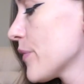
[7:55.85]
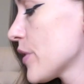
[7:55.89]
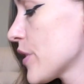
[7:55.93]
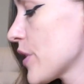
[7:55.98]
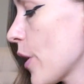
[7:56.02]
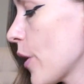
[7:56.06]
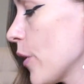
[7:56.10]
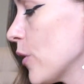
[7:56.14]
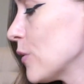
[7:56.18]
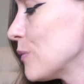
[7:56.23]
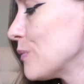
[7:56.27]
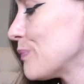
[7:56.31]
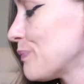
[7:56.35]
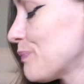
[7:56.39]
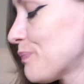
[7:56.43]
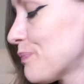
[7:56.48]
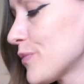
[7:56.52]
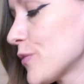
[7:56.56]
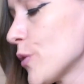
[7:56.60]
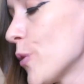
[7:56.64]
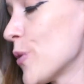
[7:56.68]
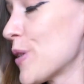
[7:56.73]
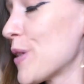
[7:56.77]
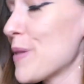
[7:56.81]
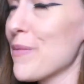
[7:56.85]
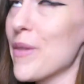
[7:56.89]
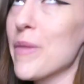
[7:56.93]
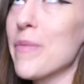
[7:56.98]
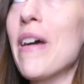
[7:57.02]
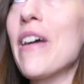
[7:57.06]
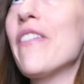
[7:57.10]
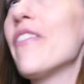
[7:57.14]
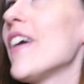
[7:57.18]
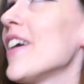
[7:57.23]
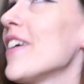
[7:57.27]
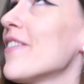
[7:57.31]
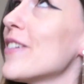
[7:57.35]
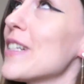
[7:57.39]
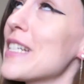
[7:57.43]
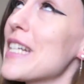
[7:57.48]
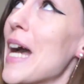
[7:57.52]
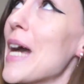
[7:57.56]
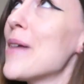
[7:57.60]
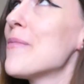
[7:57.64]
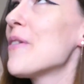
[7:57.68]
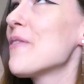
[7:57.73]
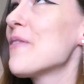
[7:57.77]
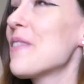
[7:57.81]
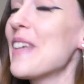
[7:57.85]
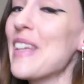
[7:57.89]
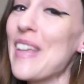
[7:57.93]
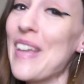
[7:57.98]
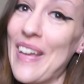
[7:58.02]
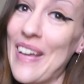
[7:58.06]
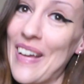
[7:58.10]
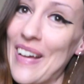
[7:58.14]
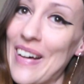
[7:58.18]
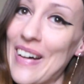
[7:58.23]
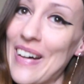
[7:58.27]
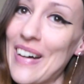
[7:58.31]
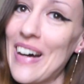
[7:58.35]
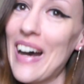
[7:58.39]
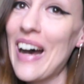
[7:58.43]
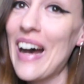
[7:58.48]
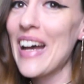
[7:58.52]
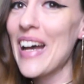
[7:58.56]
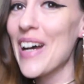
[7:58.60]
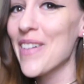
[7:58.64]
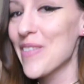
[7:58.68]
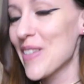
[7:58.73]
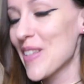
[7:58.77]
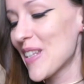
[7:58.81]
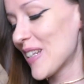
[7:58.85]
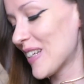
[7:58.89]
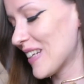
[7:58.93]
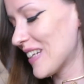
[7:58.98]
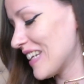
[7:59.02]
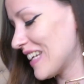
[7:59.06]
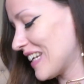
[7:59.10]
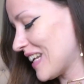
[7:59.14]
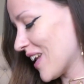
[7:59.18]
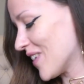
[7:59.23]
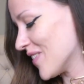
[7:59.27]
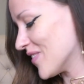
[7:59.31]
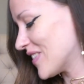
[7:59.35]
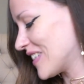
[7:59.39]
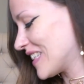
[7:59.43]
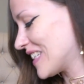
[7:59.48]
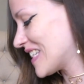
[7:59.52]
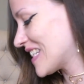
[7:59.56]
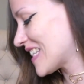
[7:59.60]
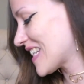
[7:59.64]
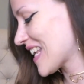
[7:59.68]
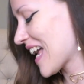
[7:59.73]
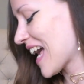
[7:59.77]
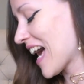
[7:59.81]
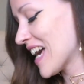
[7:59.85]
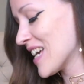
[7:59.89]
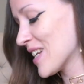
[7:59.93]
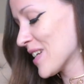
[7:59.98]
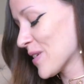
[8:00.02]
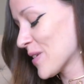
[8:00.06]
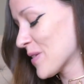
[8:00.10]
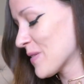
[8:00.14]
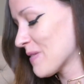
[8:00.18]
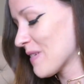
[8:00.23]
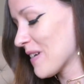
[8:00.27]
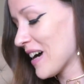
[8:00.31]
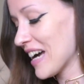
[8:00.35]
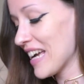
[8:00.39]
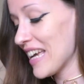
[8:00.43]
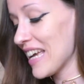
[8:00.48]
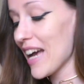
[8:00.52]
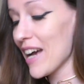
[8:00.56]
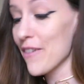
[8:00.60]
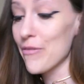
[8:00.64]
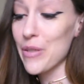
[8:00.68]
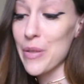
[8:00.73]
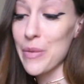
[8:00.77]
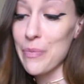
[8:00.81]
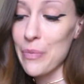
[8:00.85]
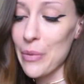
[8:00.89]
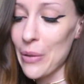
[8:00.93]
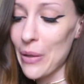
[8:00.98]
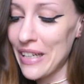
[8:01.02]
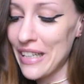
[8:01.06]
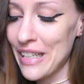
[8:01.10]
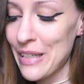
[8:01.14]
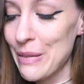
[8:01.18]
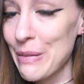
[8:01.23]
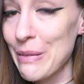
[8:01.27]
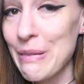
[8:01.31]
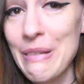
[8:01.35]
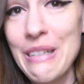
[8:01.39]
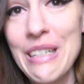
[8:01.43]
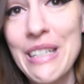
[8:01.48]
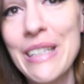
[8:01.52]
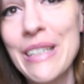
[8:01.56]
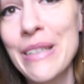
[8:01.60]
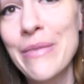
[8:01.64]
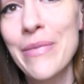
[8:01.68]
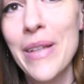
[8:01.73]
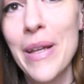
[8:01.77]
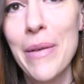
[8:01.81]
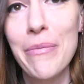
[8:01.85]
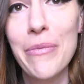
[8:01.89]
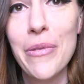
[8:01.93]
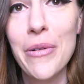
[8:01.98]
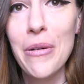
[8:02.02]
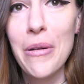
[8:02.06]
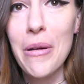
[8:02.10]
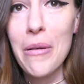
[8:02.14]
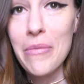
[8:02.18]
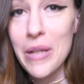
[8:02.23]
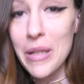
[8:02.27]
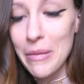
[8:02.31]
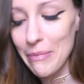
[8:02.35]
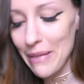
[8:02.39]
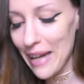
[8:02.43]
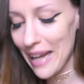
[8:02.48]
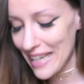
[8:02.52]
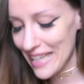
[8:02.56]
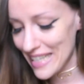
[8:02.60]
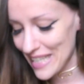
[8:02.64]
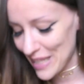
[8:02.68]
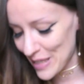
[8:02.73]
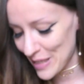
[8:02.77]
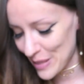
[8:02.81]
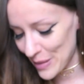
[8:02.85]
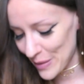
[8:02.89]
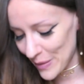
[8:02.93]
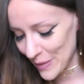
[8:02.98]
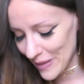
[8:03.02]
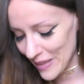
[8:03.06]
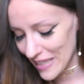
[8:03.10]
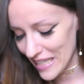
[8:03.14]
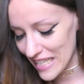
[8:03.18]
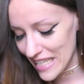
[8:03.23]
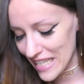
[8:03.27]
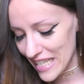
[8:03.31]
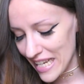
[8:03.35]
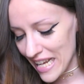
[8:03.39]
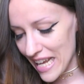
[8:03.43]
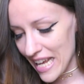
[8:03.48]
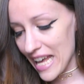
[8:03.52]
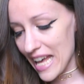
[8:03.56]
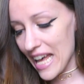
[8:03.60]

So autumn is my favorite time of the year. I absolutely love it. I don't know why. I was born in autumn. That probably plays into it.